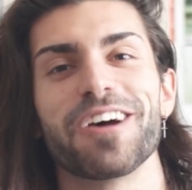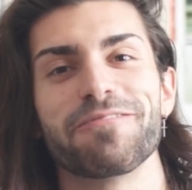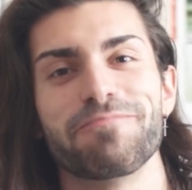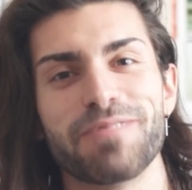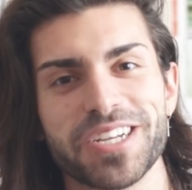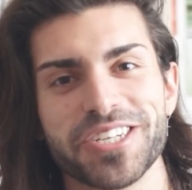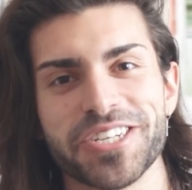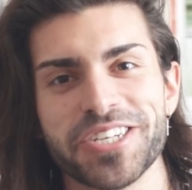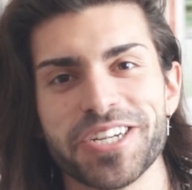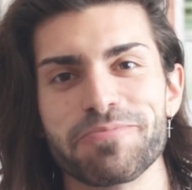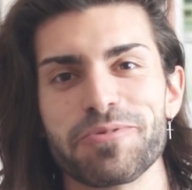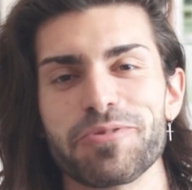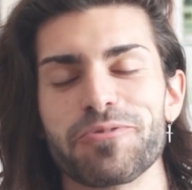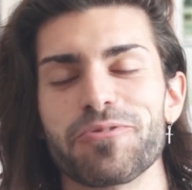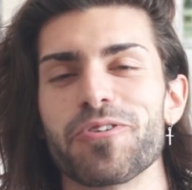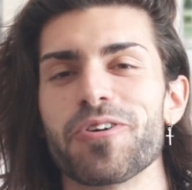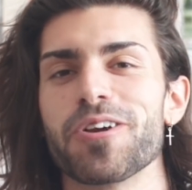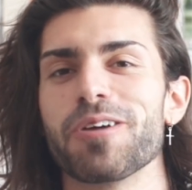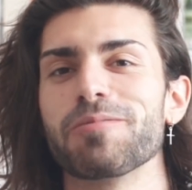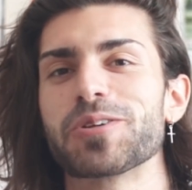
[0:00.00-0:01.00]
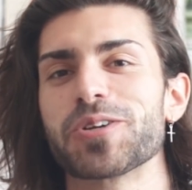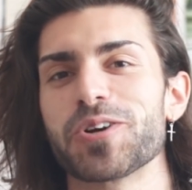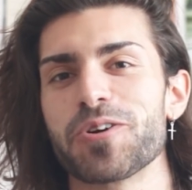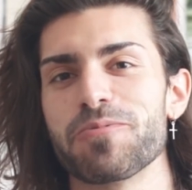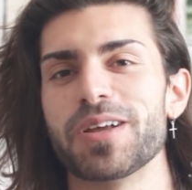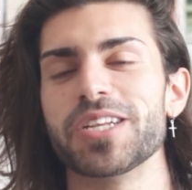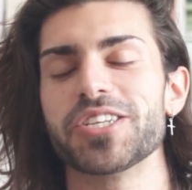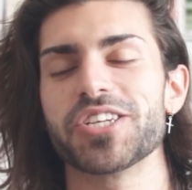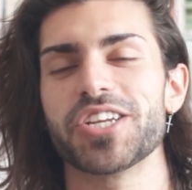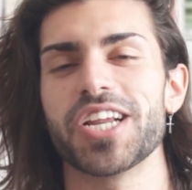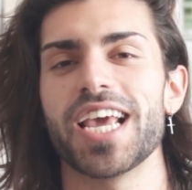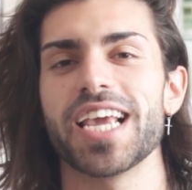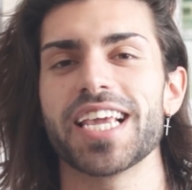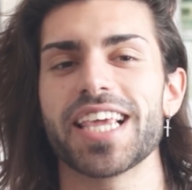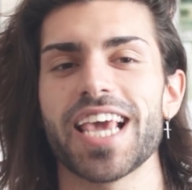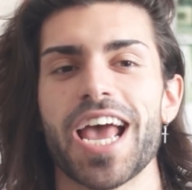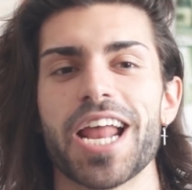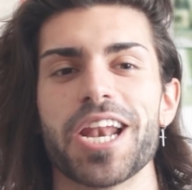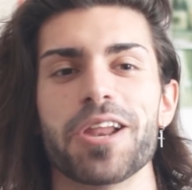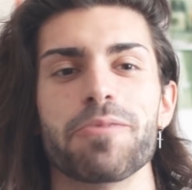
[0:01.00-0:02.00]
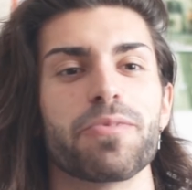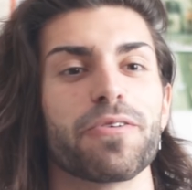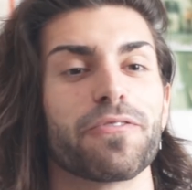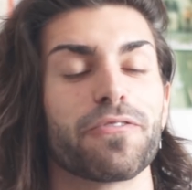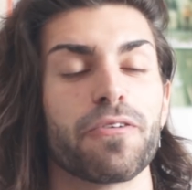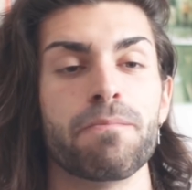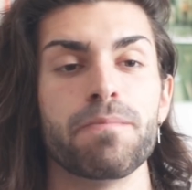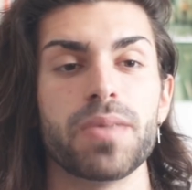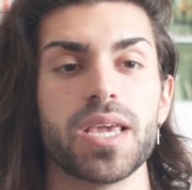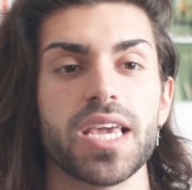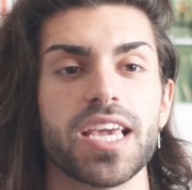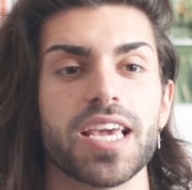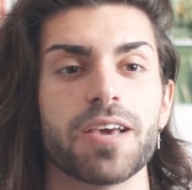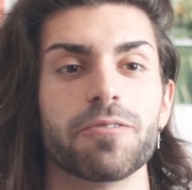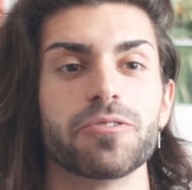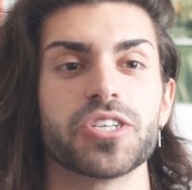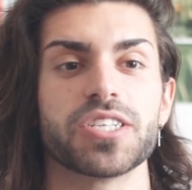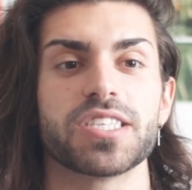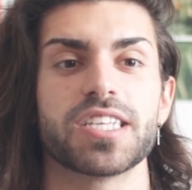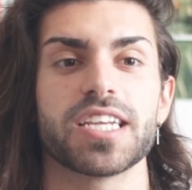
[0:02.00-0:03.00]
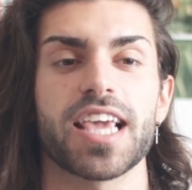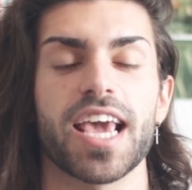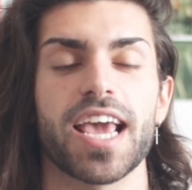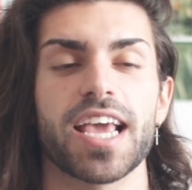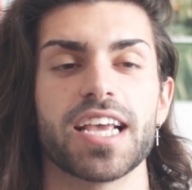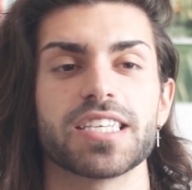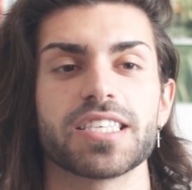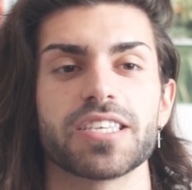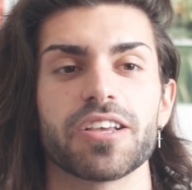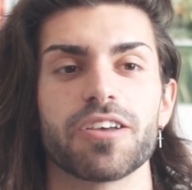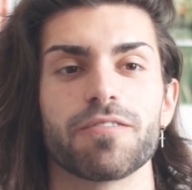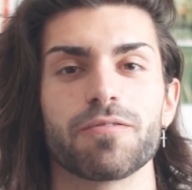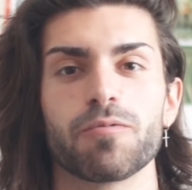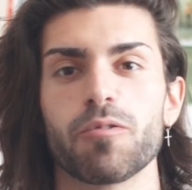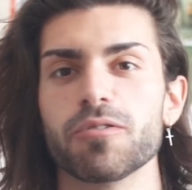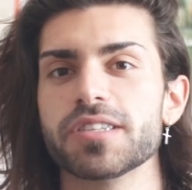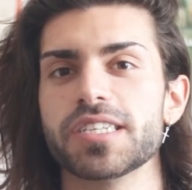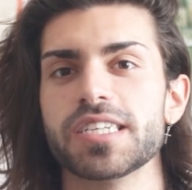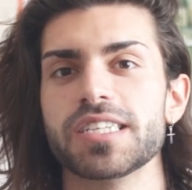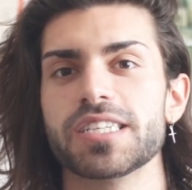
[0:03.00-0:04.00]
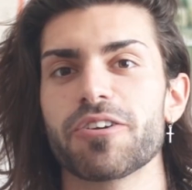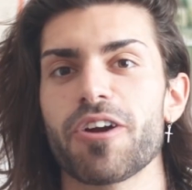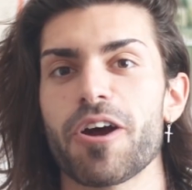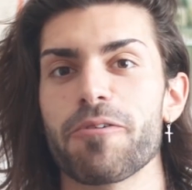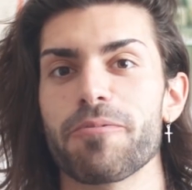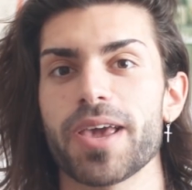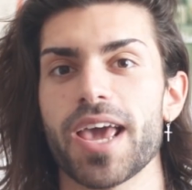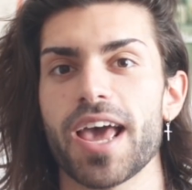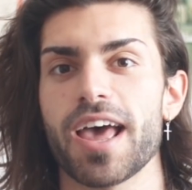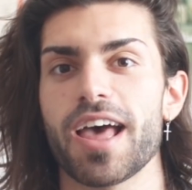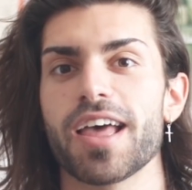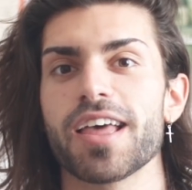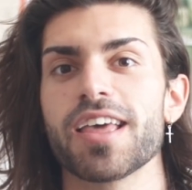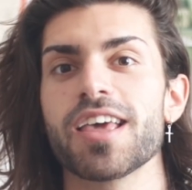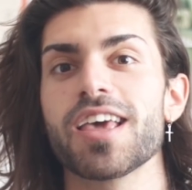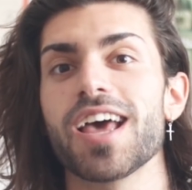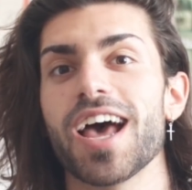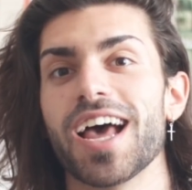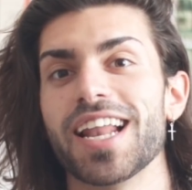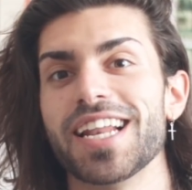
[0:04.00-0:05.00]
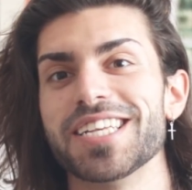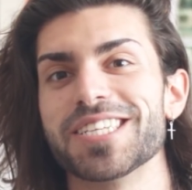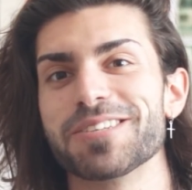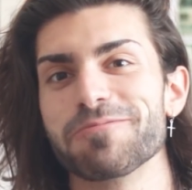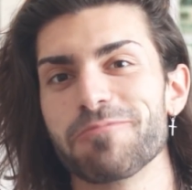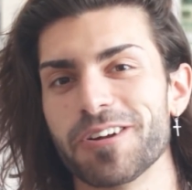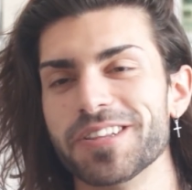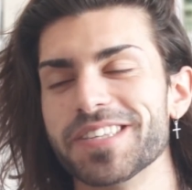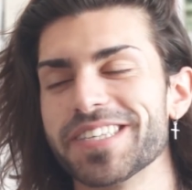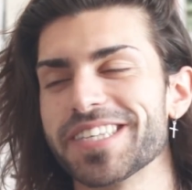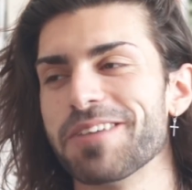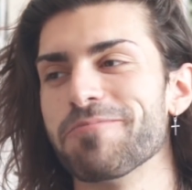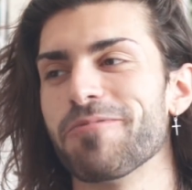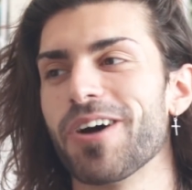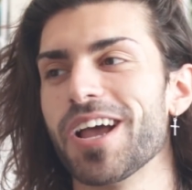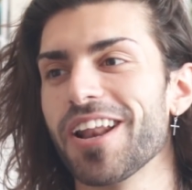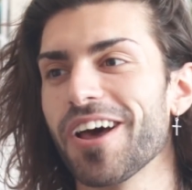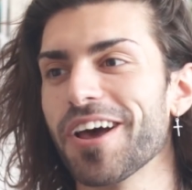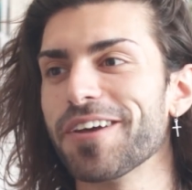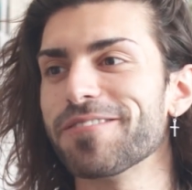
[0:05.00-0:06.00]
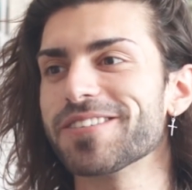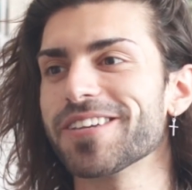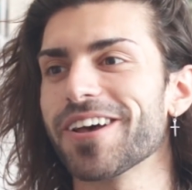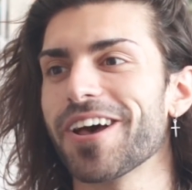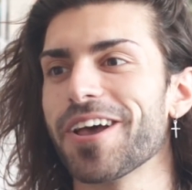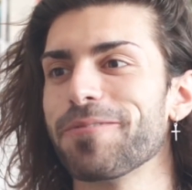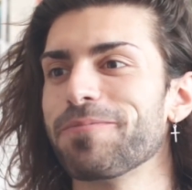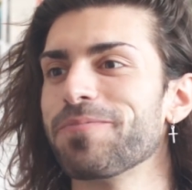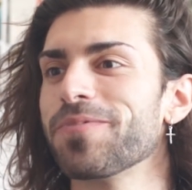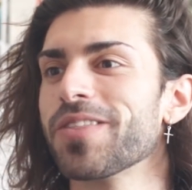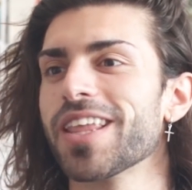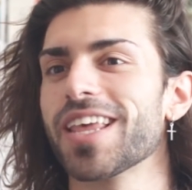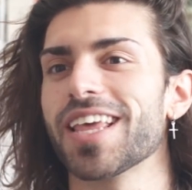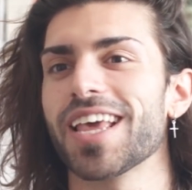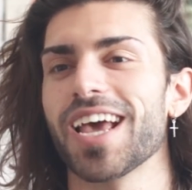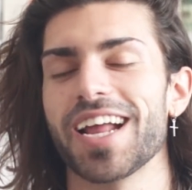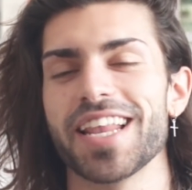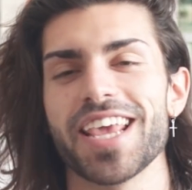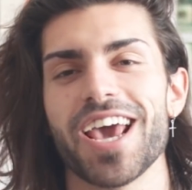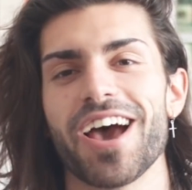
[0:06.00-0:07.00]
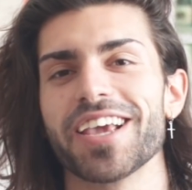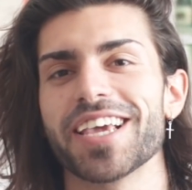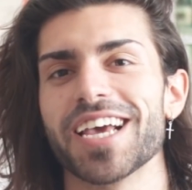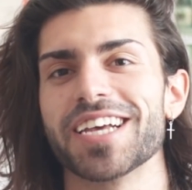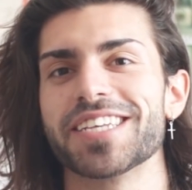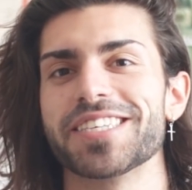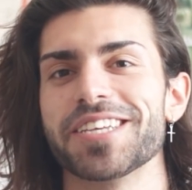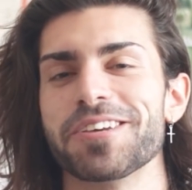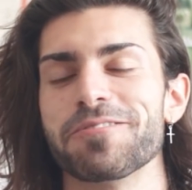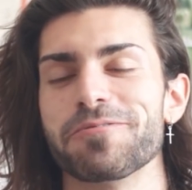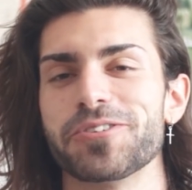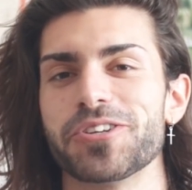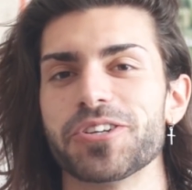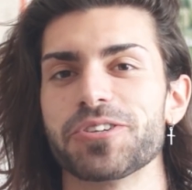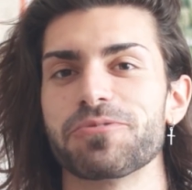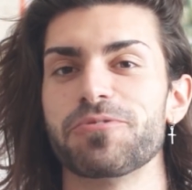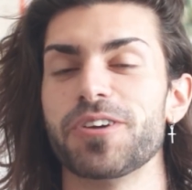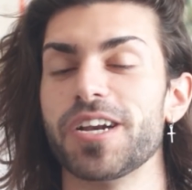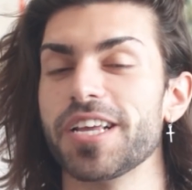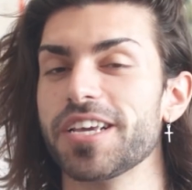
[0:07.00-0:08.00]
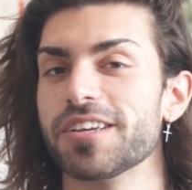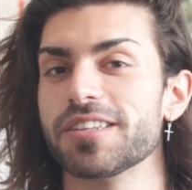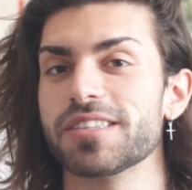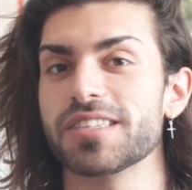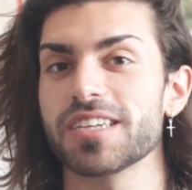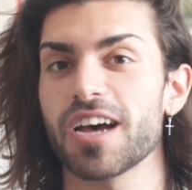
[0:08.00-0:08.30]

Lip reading: I've mentioned it before and I'm sure I'll mention it again, but for me, it was just a case of wanting to grow out my hair at least once in my lifetime. And yeah, I guess it was just really good